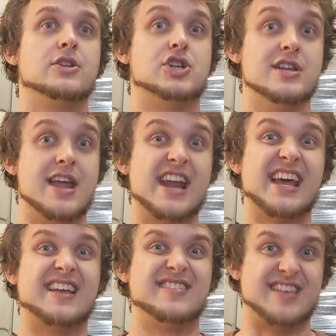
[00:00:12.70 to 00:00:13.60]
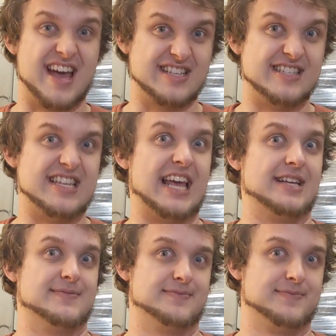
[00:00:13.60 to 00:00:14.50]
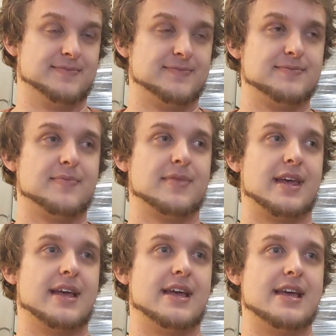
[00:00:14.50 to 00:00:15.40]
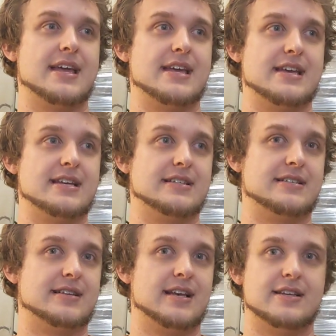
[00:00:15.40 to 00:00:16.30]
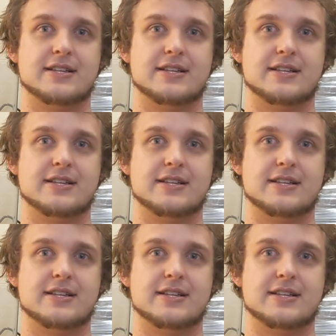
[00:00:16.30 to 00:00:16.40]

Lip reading: Genetic testing. It is